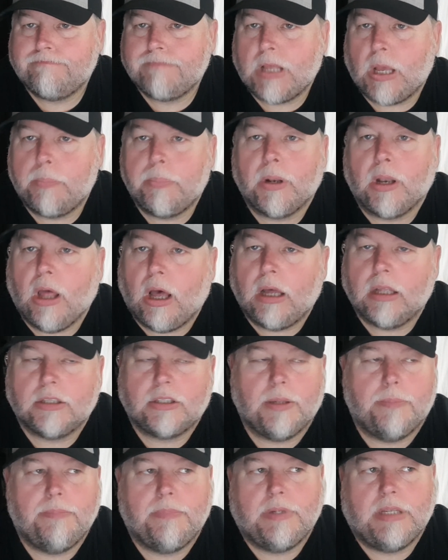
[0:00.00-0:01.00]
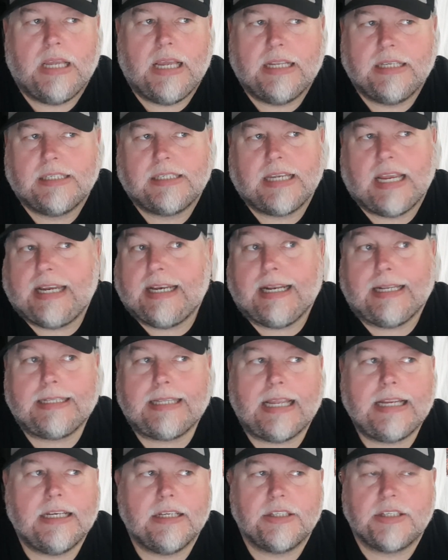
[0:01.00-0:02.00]
applaud them and say that
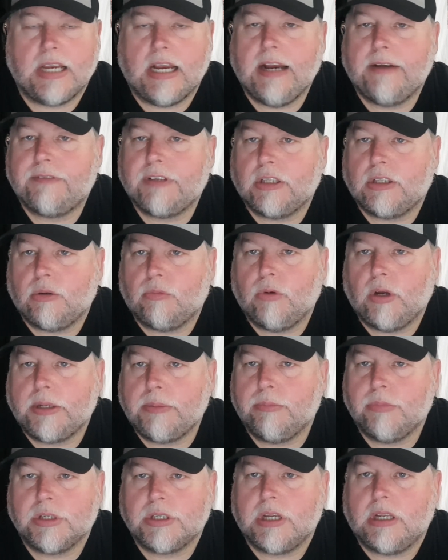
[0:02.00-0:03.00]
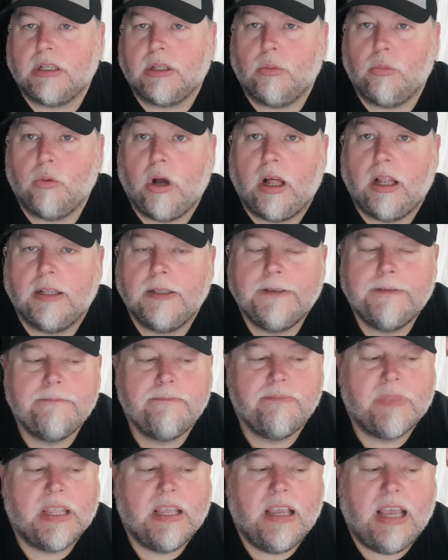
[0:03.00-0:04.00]
they deserved it. The writing was on the wall.
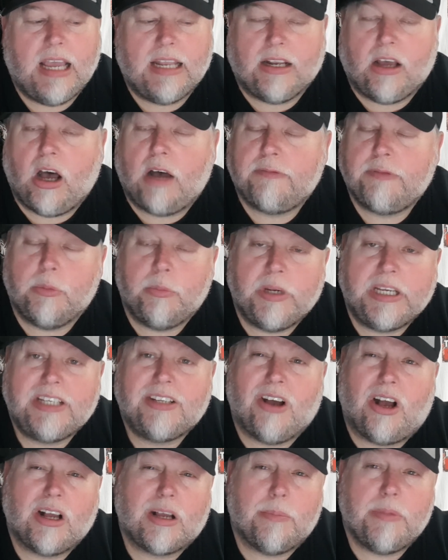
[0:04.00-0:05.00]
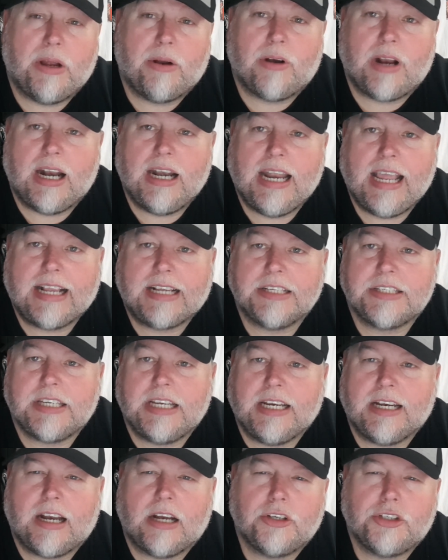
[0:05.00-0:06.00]
And often we talk about our
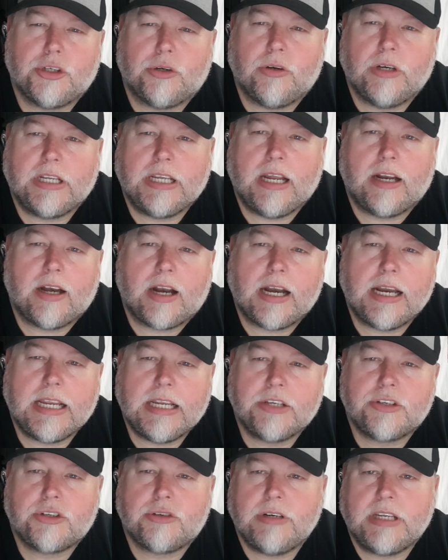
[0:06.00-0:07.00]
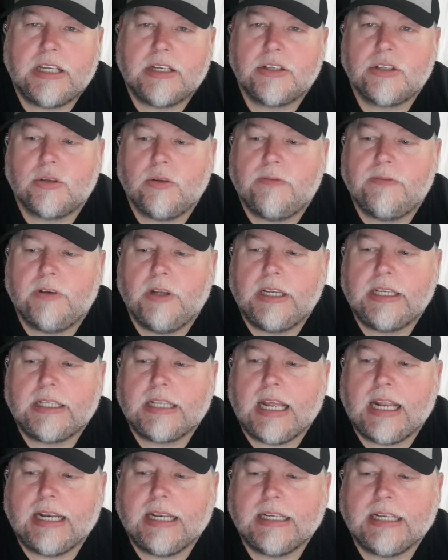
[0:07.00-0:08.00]
legacy and our journey and our history and stuff like
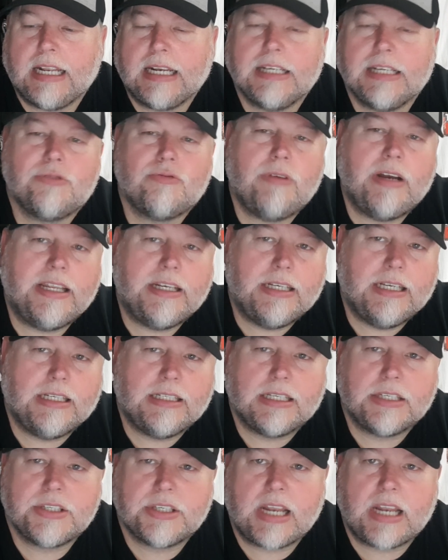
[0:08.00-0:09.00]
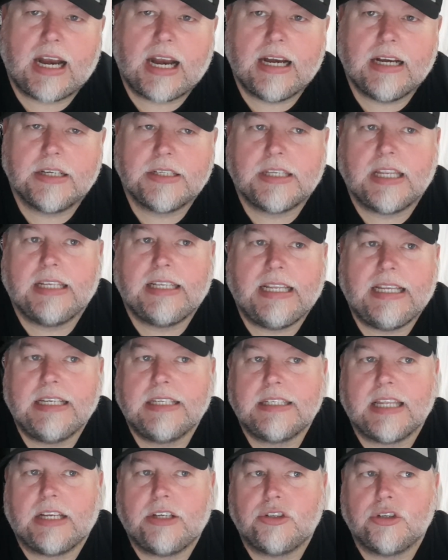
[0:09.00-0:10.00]
that, and that it's written in the stars that
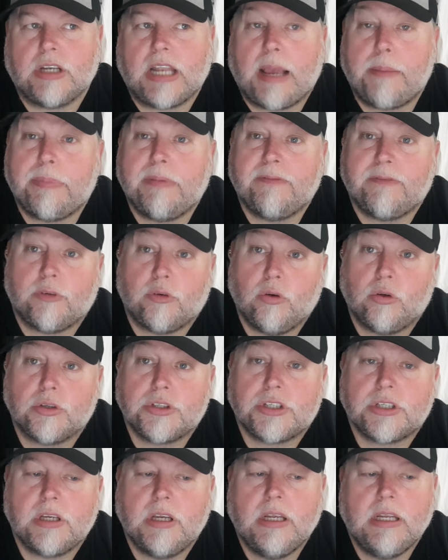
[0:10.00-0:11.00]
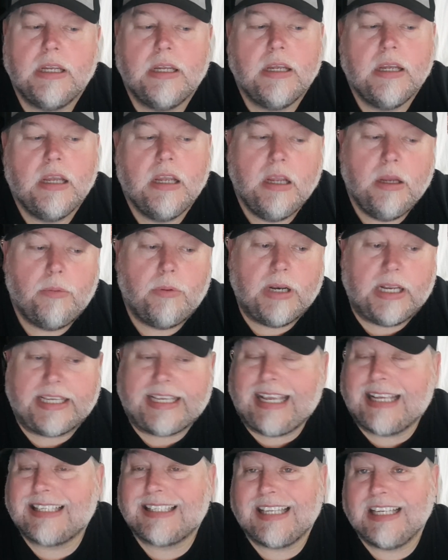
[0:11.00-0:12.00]
these things should happen for us. Well, I
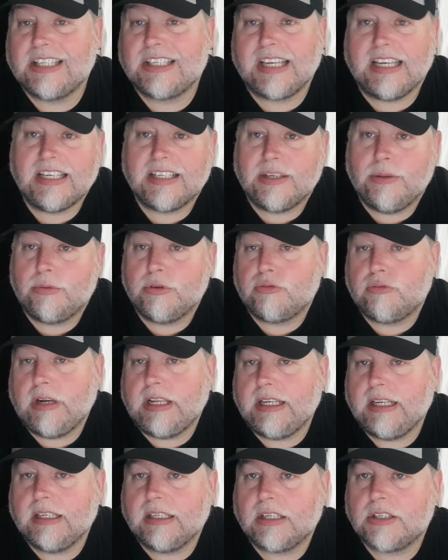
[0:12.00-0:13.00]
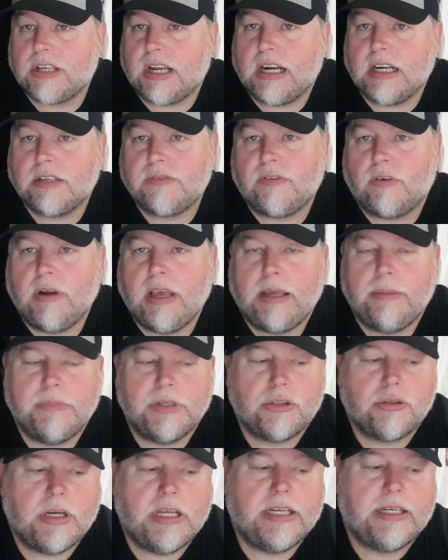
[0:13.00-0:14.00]
guess this season it was written in the stars for Real
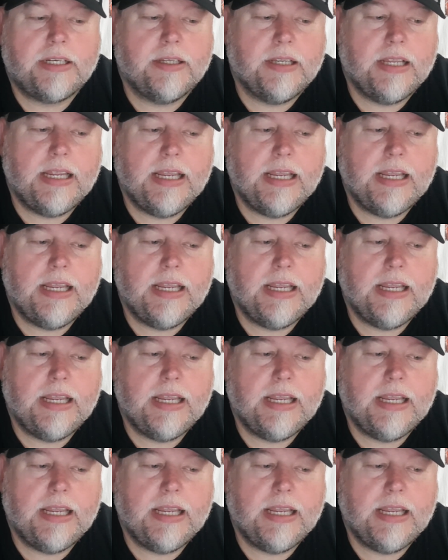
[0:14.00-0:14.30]
Madrid.